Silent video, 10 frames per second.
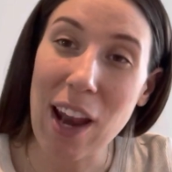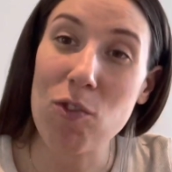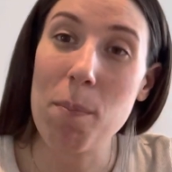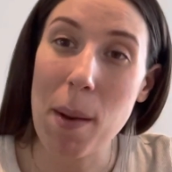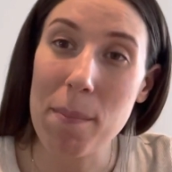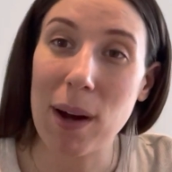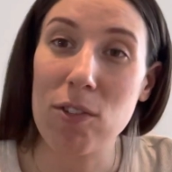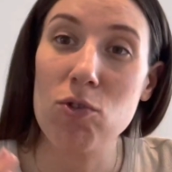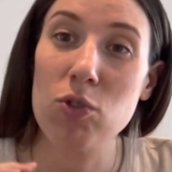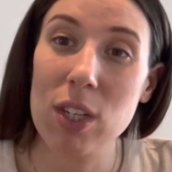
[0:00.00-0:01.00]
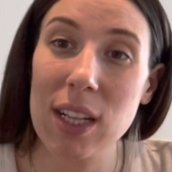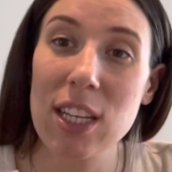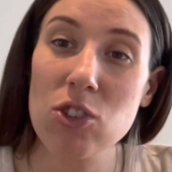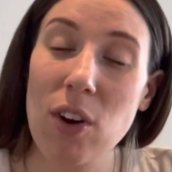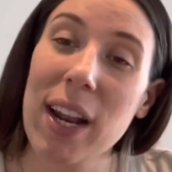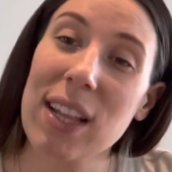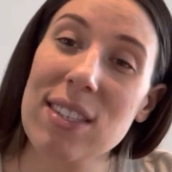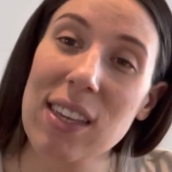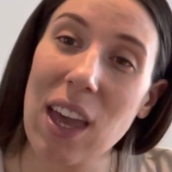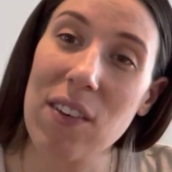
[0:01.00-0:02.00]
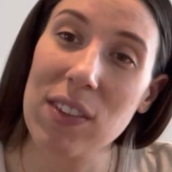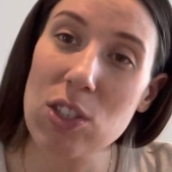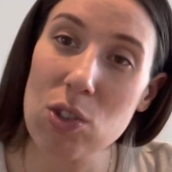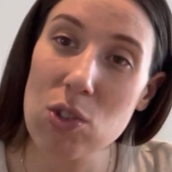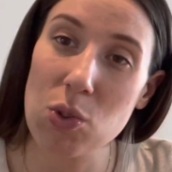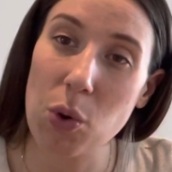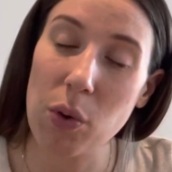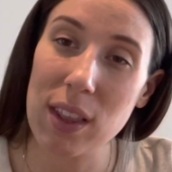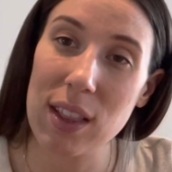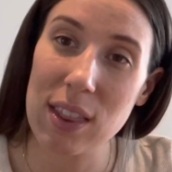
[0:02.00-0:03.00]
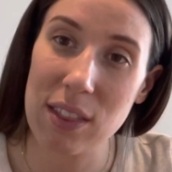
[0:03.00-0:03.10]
And remember, really try to listen carefully to the story.